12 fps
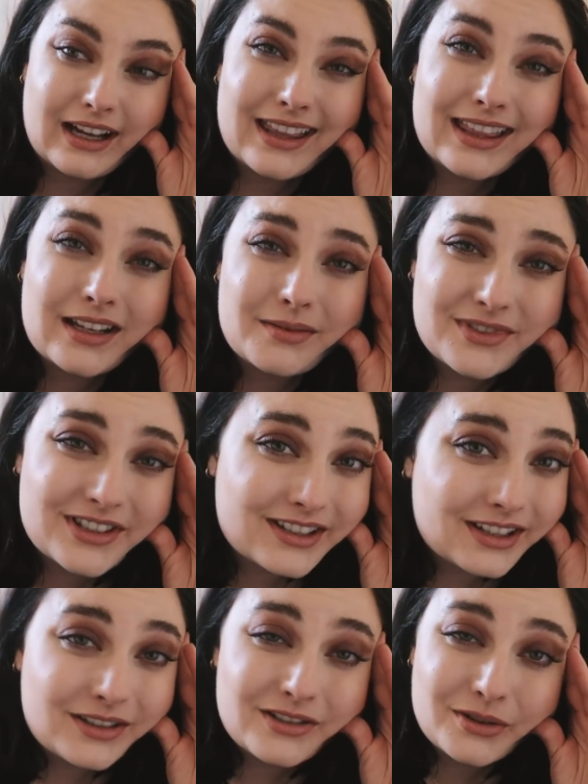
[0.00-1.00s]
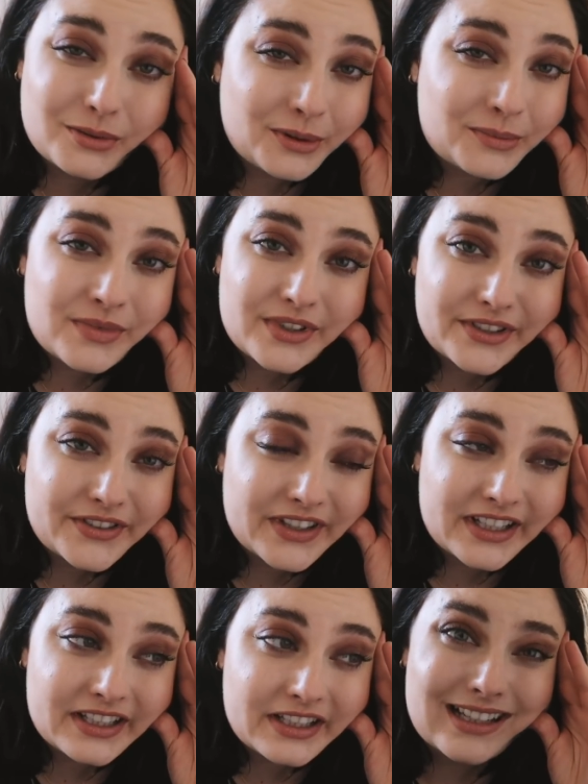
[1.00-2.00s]
I think I'm just gonna do room
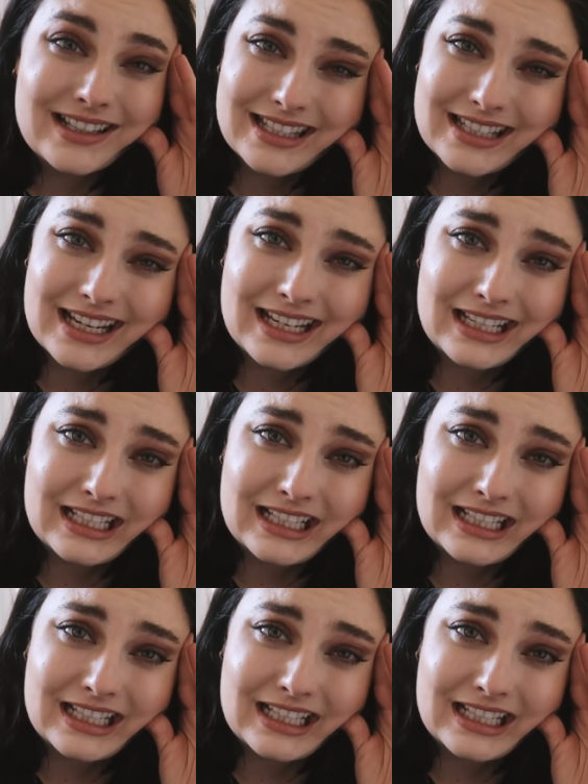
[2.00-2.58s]
service and stay